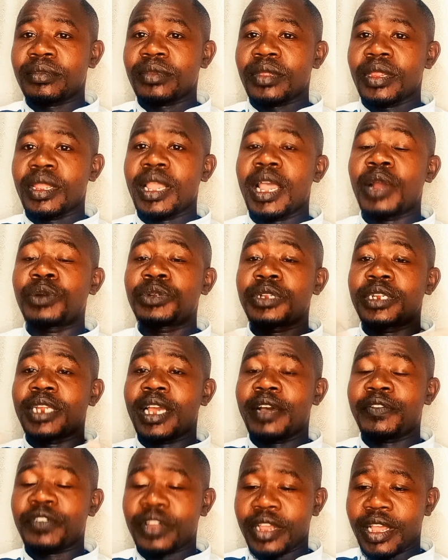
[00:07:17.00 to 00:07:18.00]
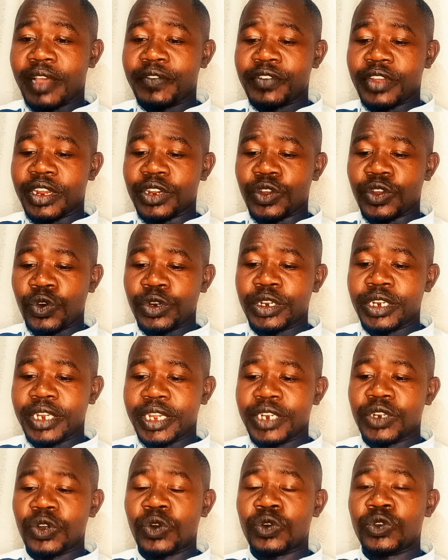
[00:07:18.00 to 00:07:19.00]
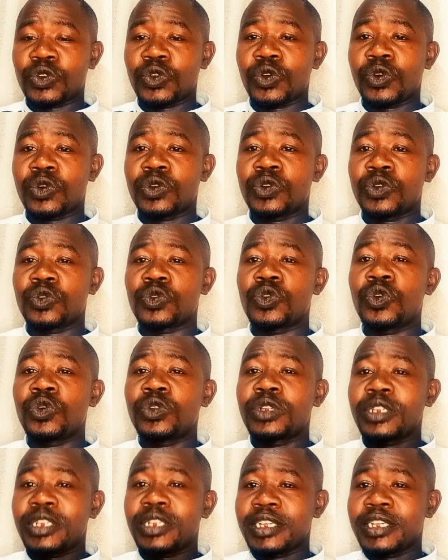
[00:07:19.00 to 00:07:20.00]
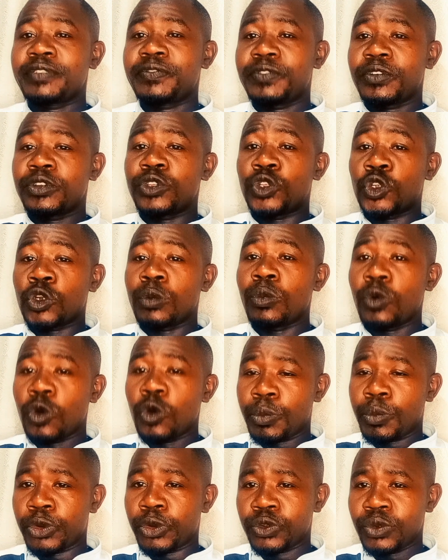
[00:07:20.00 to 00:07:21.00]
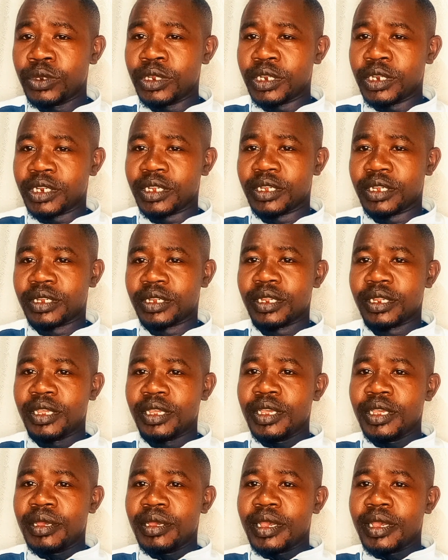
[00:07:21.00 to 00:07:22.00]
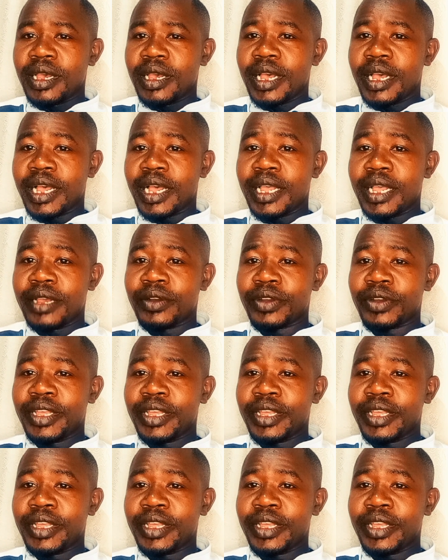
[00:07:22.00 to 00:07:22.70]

outside African continent also to go seek for job opportunities. If